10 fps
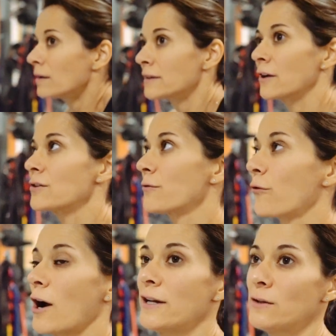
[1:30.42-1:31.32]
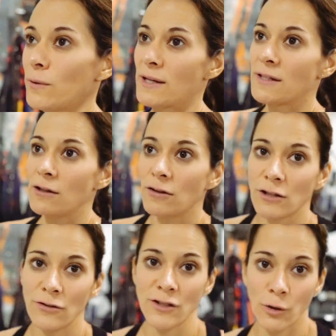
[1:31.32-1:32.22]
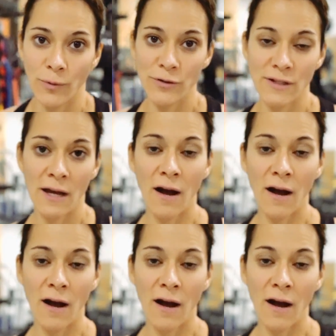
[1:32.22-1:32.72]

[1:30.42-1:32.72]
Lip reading: There's a variety of ways that you can do slopers.